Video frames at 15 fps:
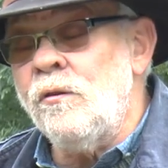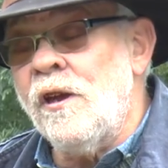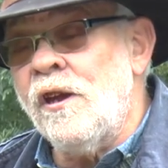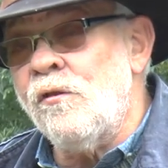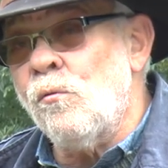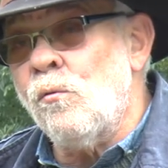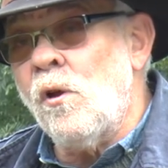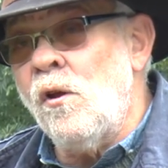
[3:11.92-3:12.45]
can
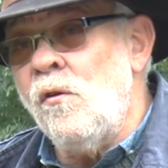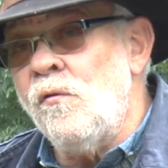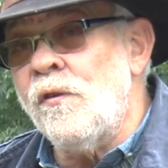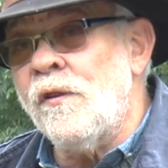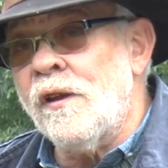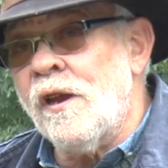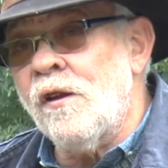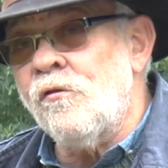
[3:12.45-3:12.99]
get all over
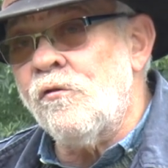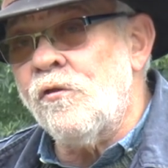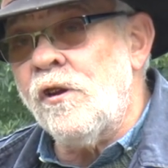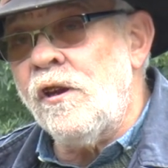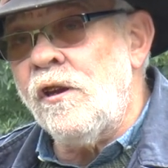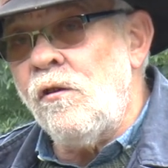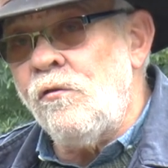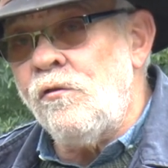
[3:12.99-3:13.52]
the
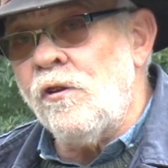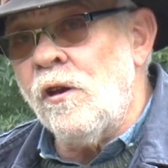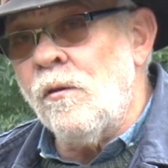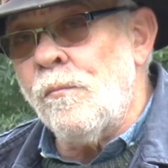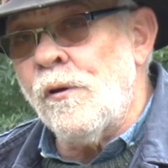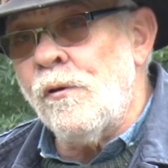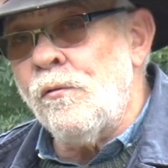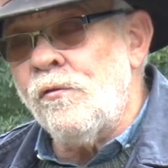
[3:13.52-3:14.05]
country using a
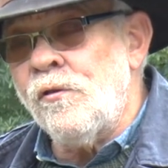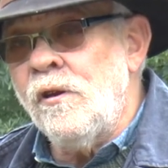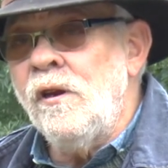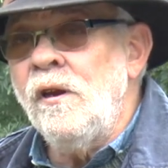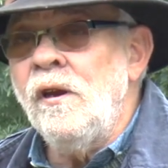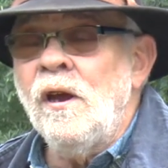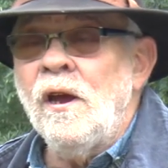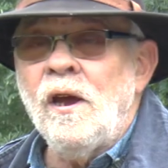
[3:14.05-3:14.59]
boat,
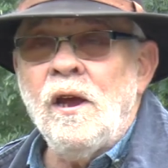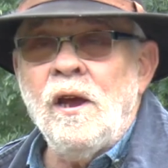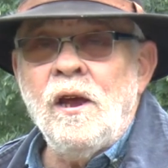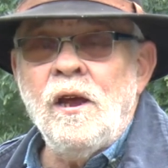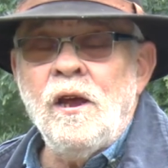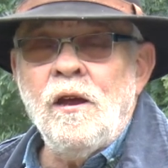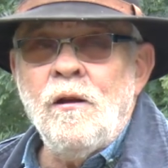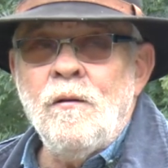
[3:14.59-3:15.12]

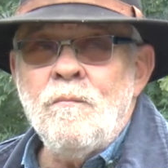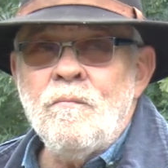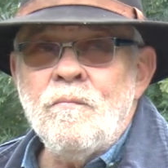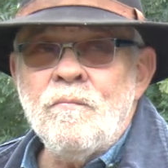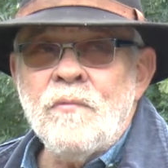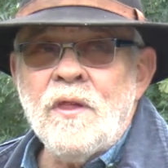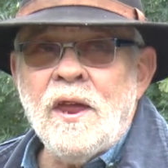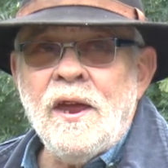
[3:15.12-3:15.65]

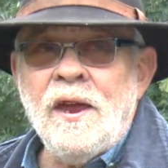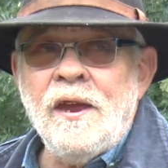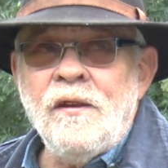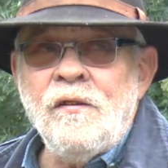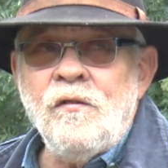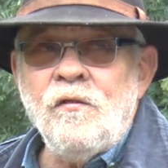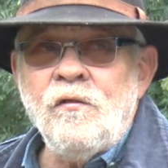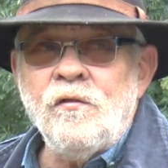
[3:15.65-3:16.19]
um,
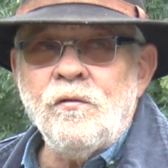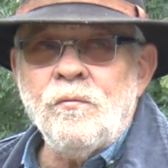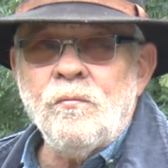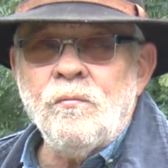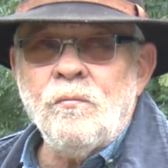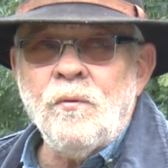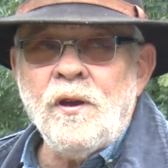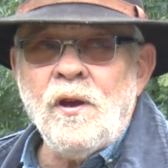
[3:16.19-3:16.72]
and
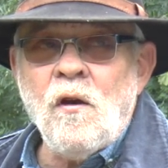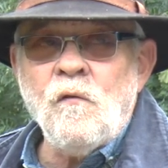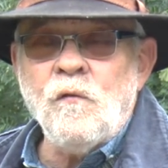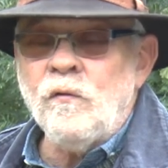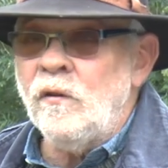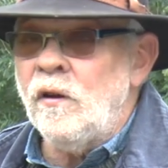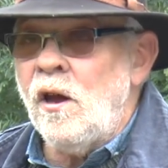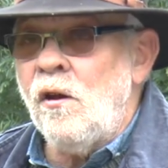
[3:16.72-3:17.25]
we
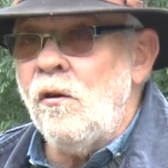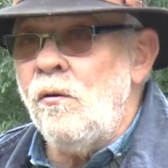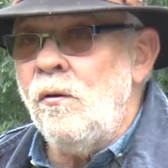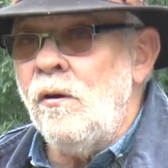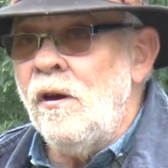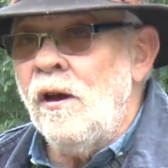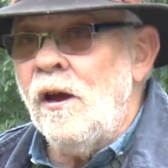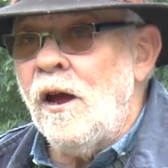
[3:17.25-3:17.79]
often
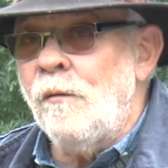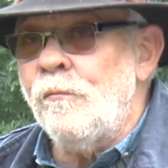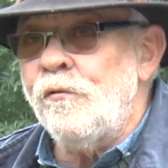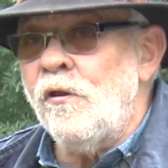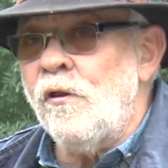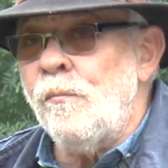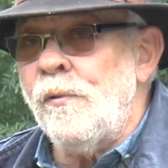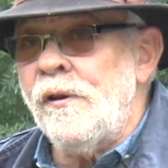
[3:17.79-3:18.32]
go up
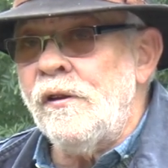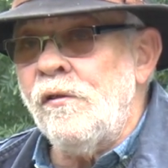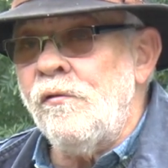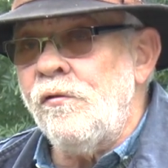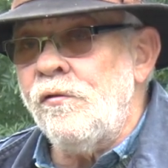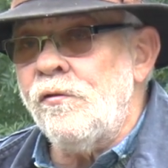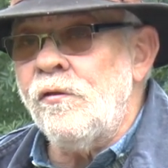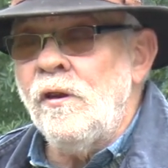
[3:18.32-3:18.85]
to the
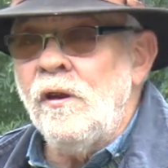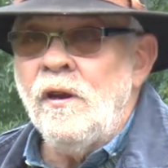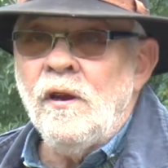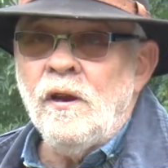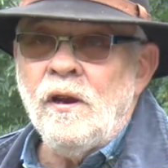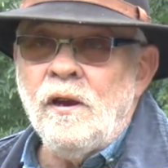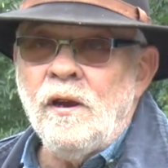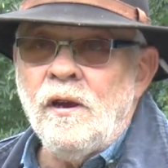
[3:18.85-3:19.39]
Midlands
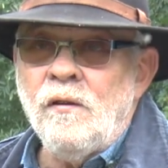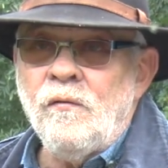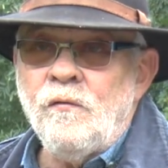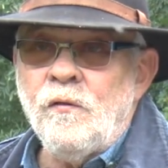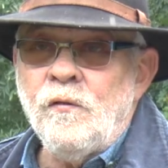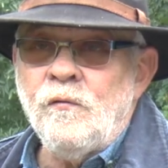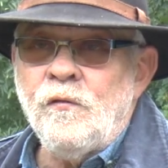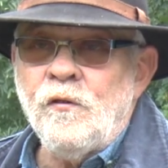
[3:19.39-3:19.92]
uh,
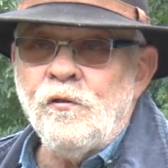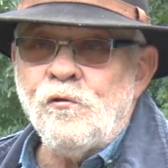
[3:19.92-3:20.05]
for, for a